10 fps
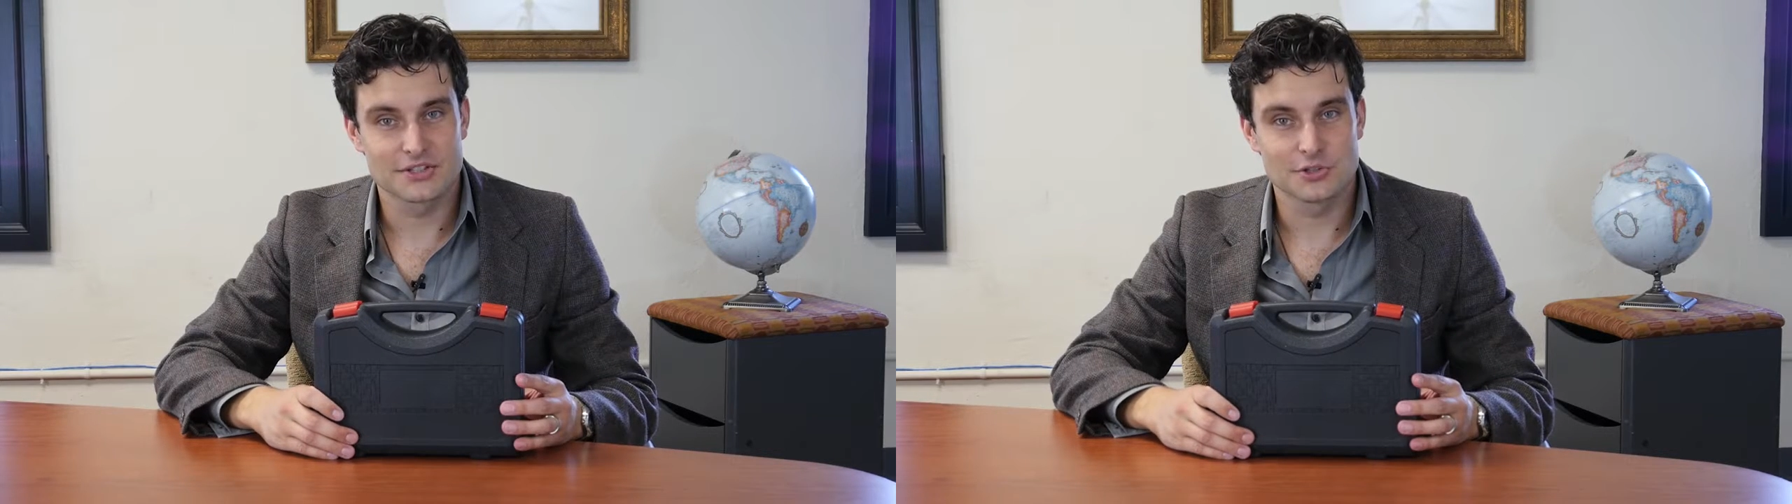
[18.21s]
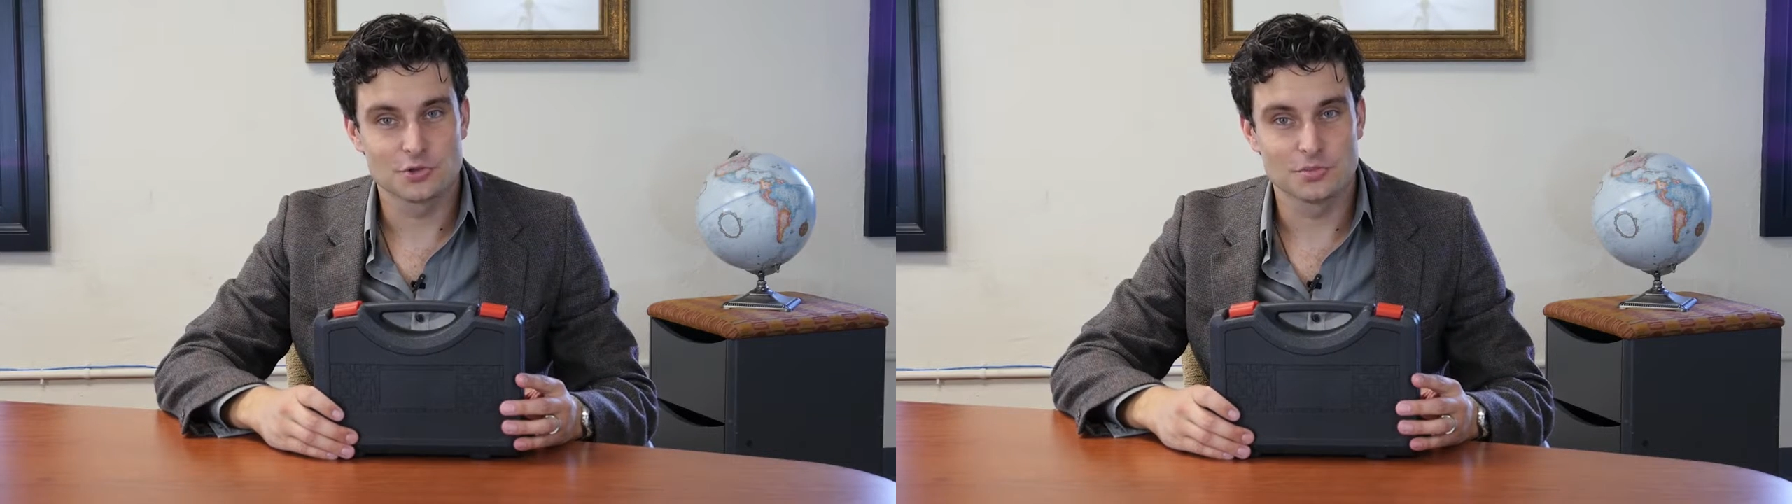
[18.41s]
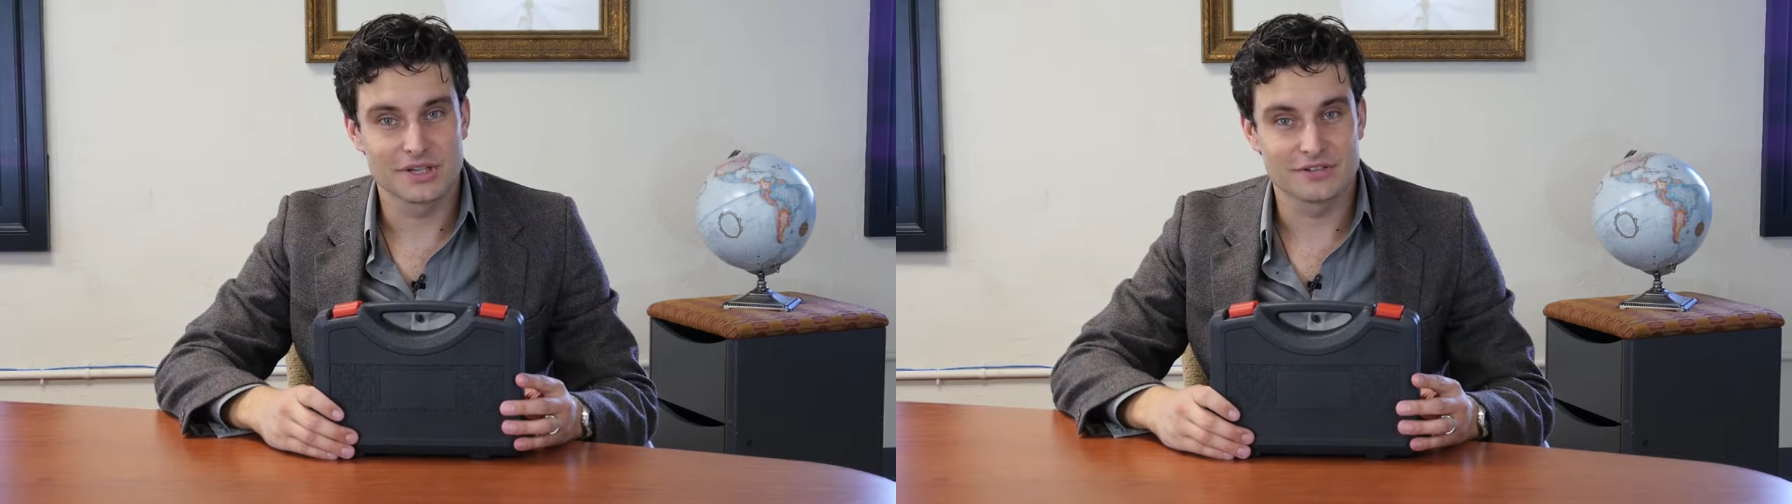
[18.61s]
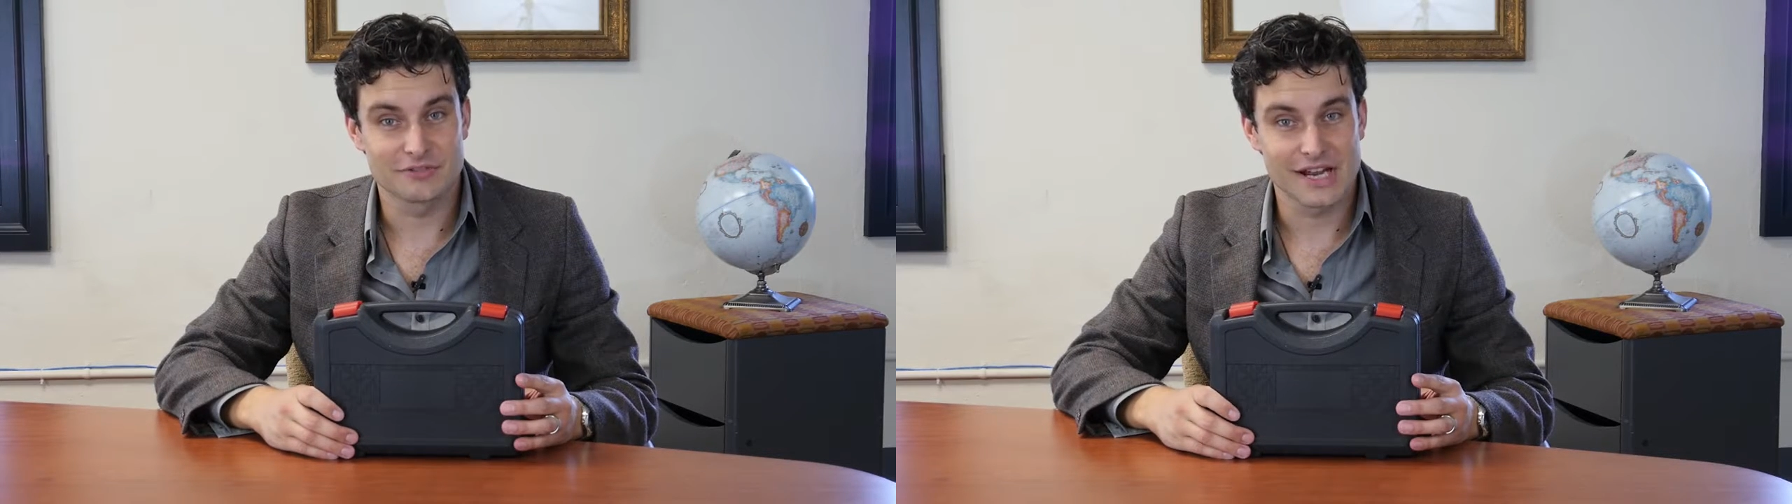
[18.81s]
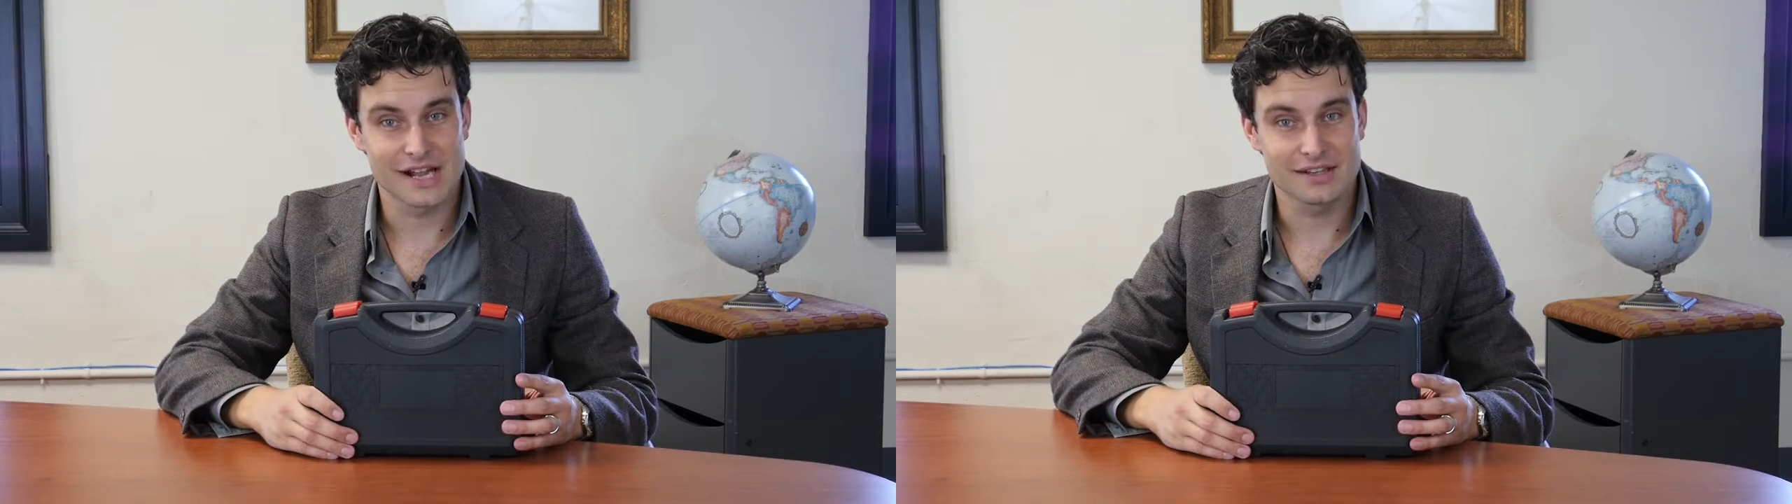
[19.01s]
to you, but in
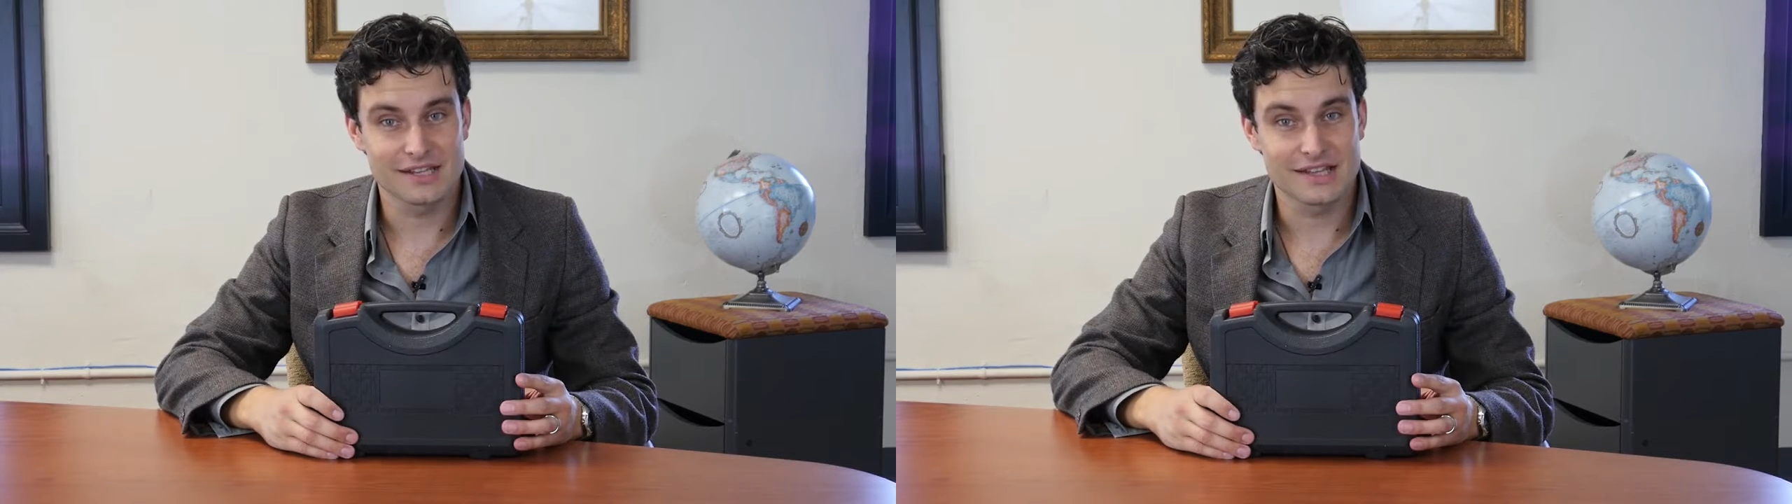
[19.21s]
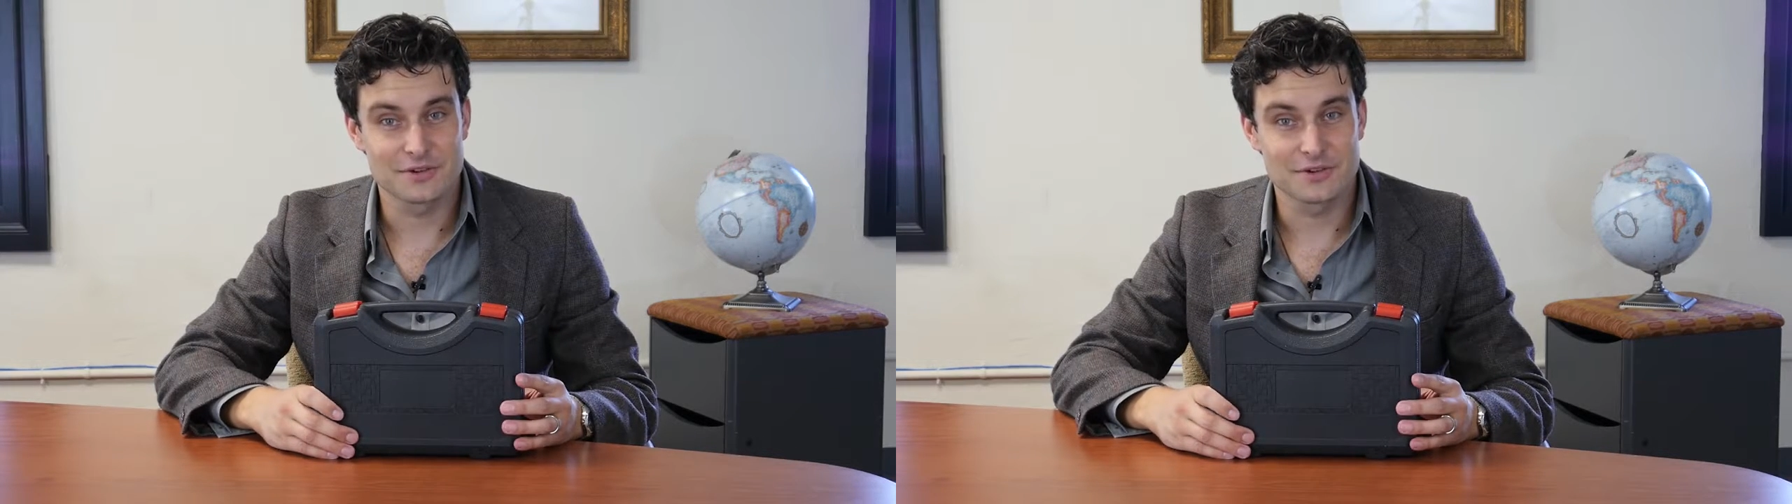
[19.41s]
reality,